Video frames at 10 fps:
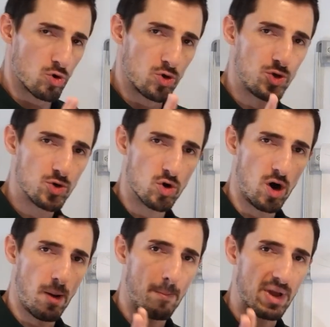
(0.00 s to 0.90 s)

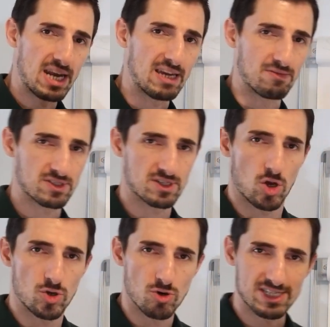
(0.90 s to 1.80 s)
Your beliefs,
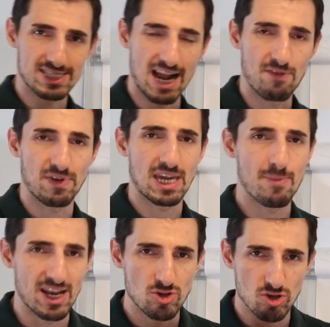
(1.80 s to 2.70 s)
your
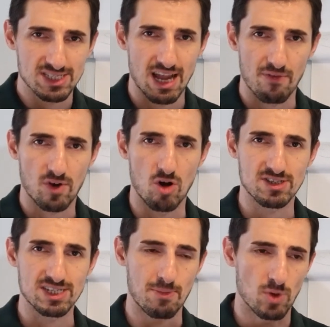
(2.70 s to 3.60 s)
self-image, your
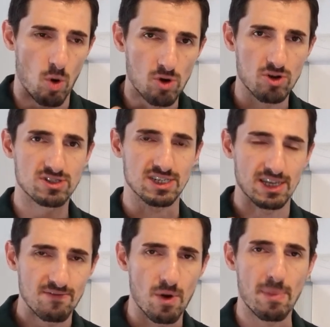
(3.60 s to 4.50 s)
self-concept, all those
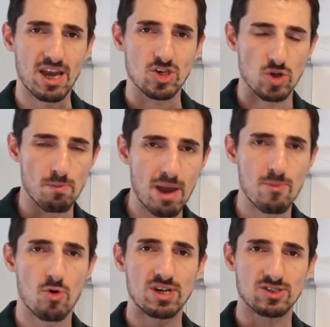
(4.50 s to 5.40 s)
information,
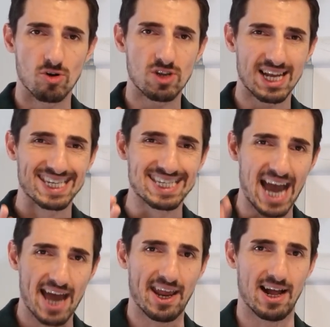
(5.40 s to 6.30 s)
memories, all that
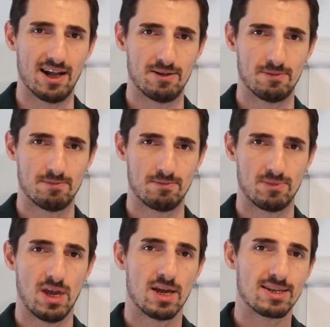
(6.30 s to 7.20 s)
data
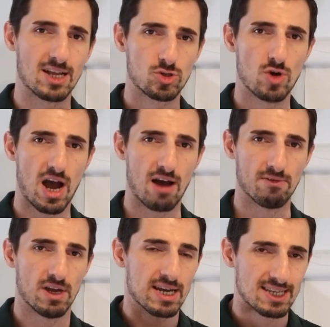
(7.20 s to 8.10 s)
that you have
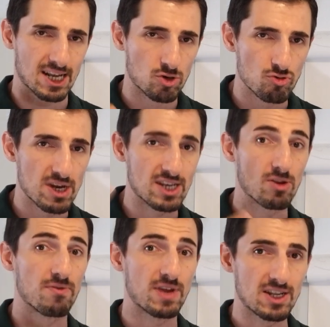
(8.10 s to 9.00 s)
that create
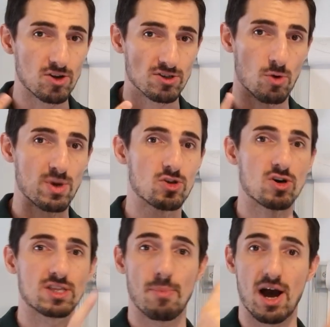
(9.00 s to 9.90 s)
the filters that we
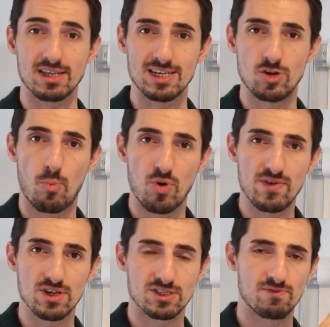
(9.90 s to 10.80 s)
talked about in the
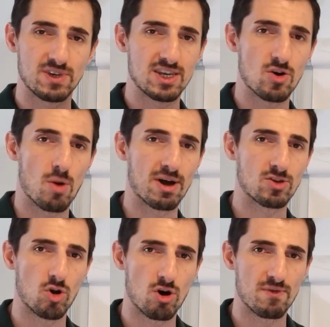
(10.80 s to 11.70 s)
previous video about
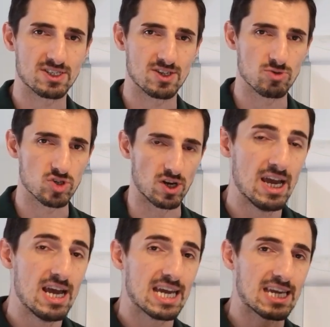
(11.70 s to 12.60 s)
the law of assumption.
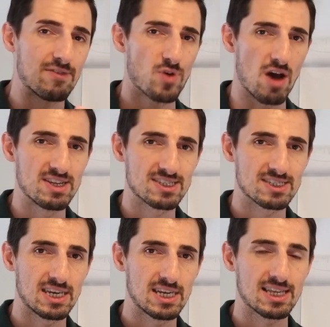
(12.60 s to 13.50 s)
If you haven't
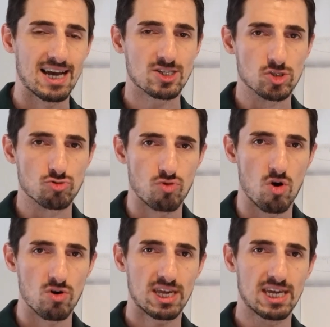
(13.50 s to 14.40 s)
seen it, I
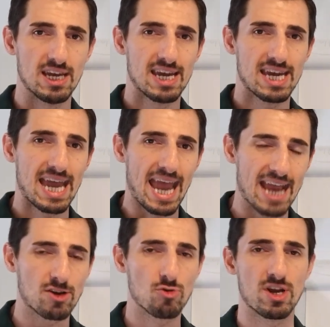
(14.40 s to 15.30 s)
strongly
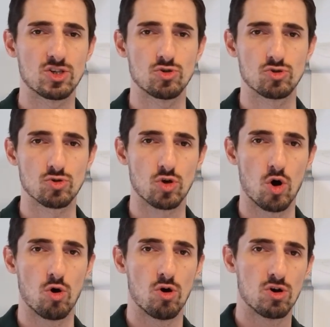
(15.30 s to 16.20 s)
encourage you to
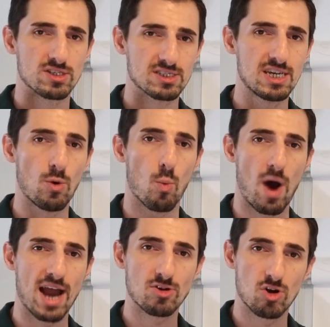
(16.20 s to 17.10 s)
go see
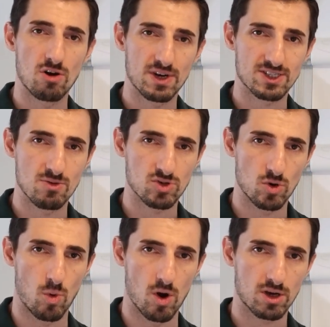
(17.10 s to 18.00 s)
why the law of
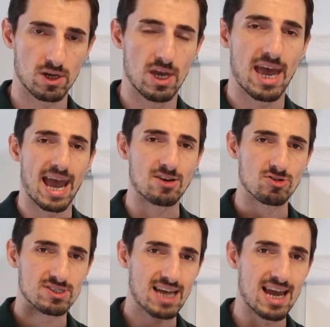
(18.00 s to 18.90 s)
assumption work and the
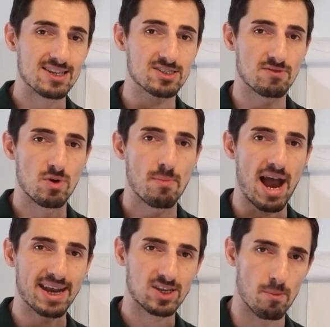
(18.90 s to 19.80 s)
science of the
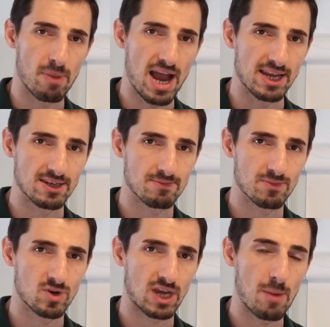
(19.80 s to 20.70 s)
mind combined,
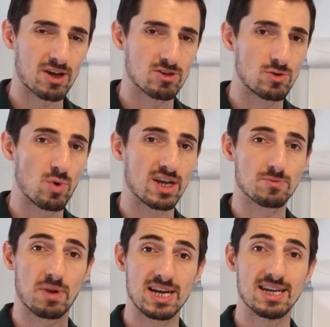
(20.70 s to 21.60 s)
okay? Because it will
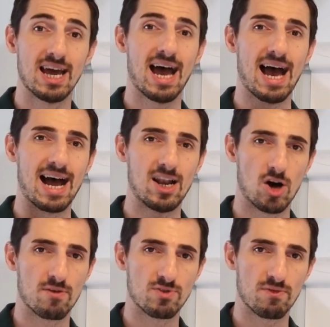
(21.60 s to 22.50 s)
explain a
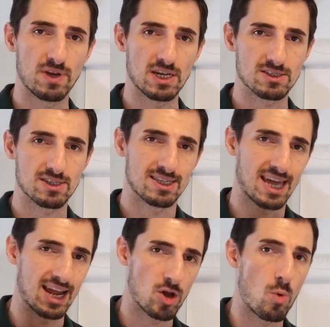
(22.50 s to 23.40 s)
lot of the things that
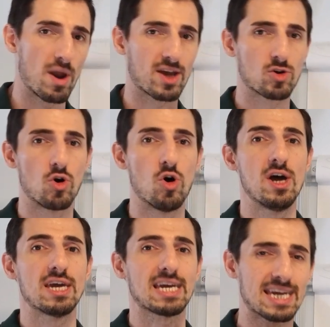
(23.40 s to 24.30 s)
I don't want to go
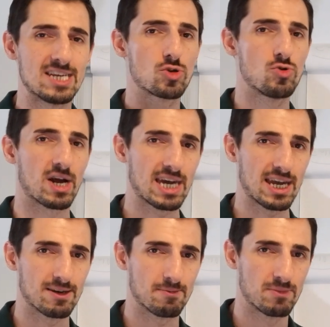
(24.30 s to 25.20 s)
into again.